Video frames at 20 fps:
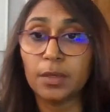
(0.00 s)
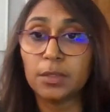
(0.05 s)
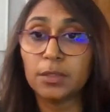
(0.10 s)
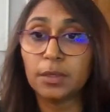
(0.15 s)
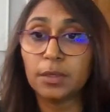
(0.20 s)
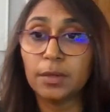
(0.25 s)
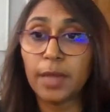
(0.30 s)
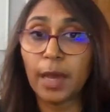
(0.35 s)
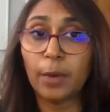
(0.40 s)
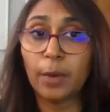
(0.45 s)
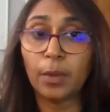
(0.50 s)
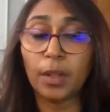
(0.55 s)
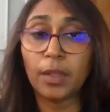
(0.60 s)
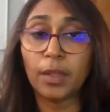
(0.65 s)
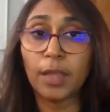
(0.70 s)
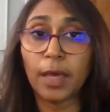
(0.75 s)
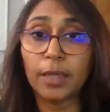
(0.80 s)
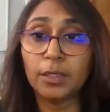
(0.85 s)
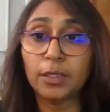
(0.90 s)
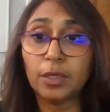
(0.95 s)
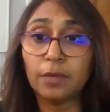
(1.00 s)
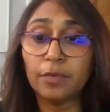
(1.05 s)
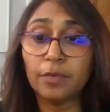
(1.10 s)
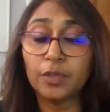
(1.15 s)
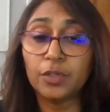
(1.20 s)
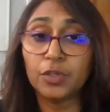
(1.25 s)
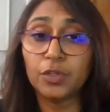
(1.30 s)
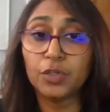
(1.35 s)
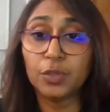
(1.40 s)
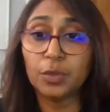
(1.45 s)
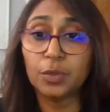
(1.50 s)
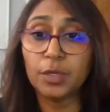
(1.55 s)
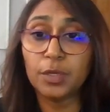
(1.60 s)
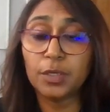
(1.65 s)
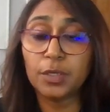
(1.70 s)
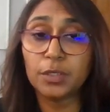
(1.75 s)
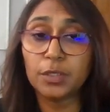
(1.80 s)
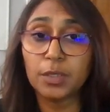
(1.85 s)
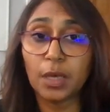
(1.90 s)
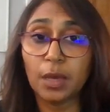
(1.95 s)
So now I'll hand over to
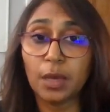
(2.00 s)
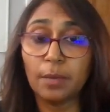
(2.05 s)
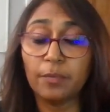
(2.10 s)
Julius